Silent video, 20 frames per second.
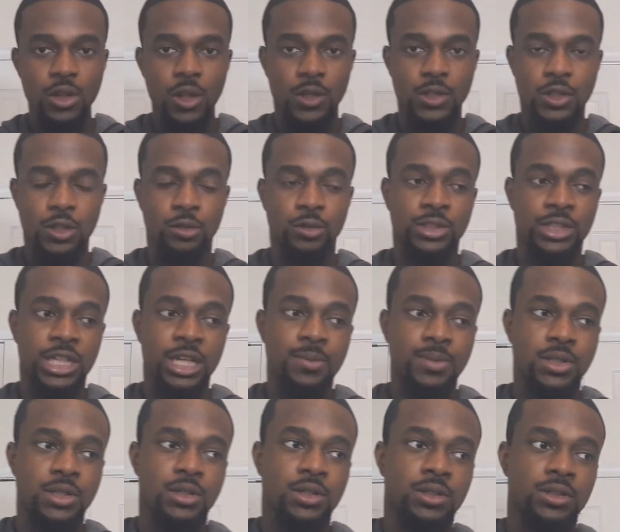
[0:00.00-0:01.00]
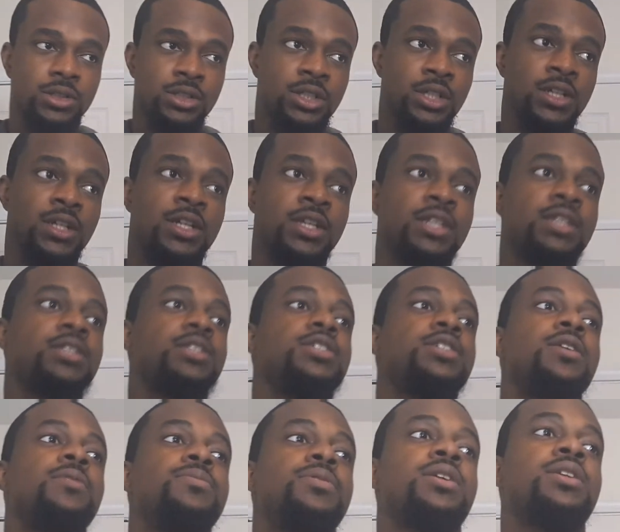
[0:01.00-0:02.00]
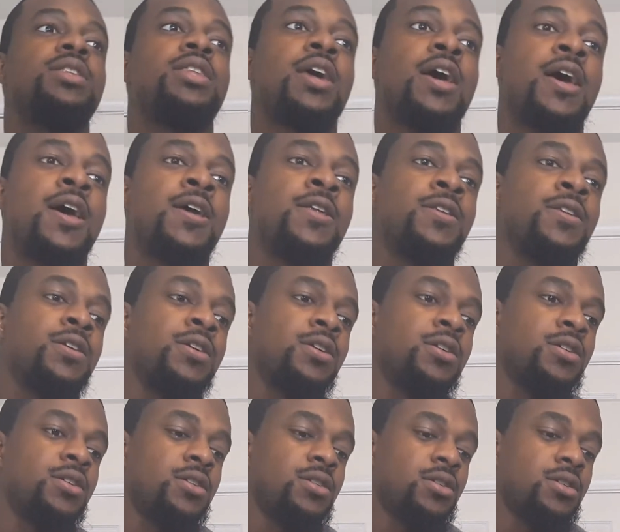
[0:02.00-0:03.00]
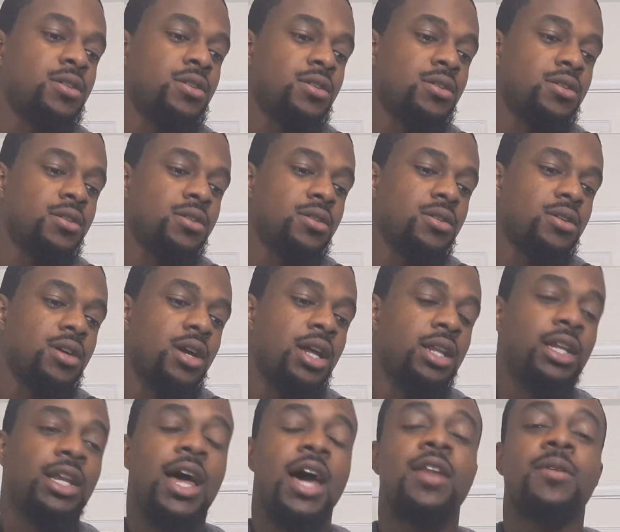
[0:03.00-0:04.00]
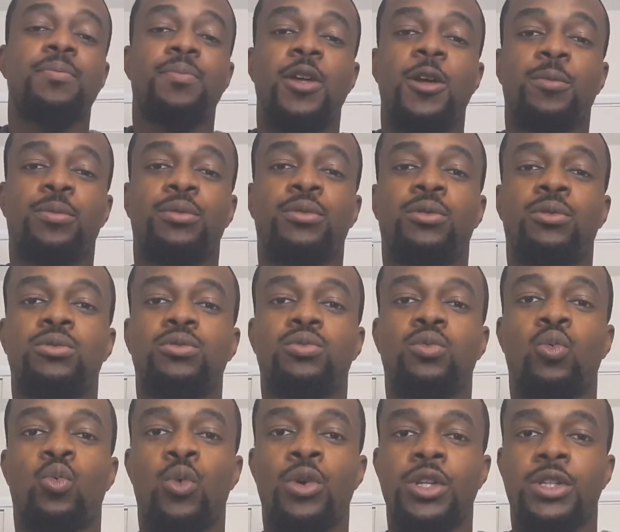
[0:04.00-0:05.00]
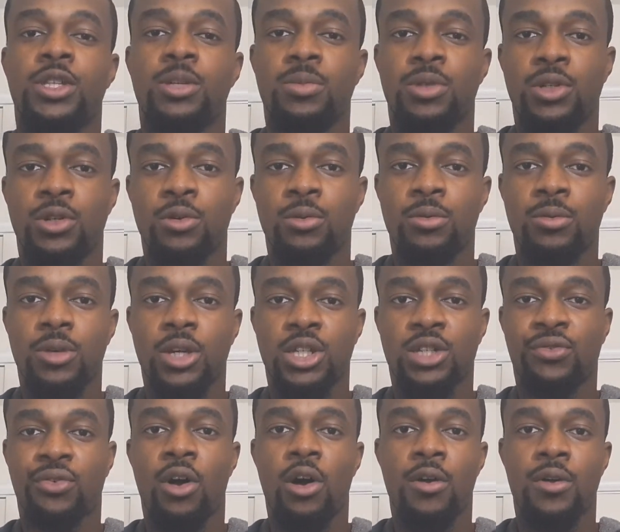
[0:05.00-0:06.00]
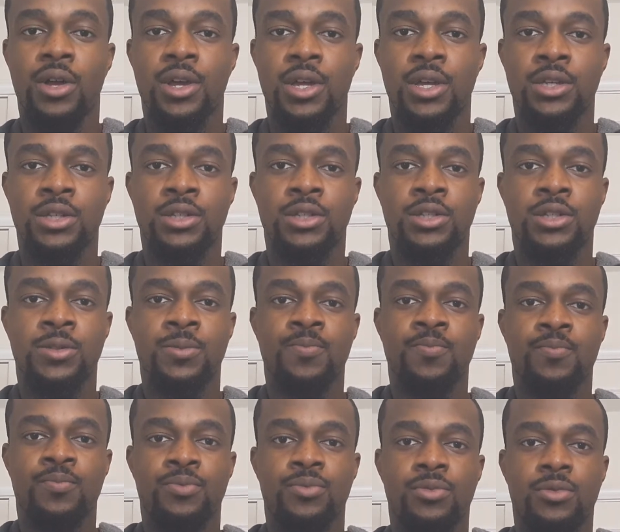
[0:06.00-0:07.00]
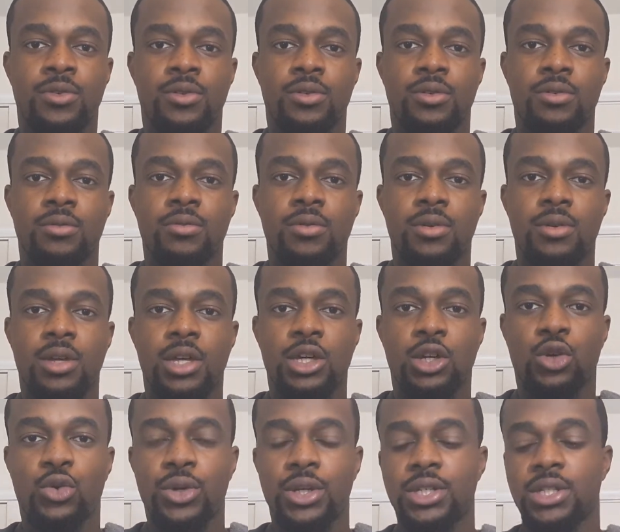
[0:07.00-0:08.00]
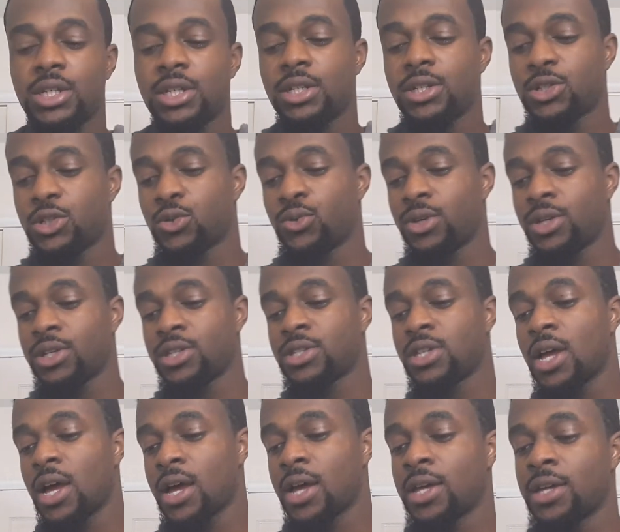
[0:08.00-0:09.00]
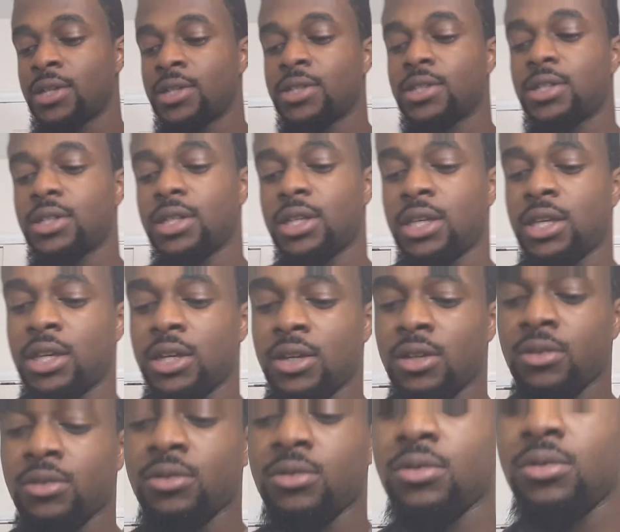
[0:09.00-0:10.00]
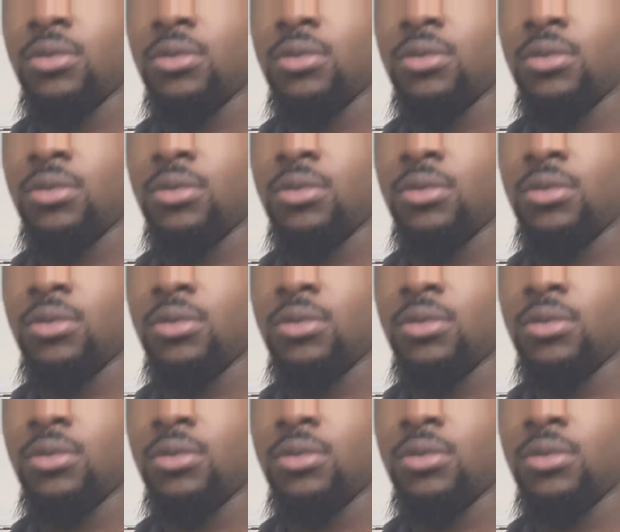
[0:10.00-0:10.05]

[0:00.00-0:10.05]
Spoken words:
So Samsung did something that a lot of people wanted them to do, as far as increasing the screen size and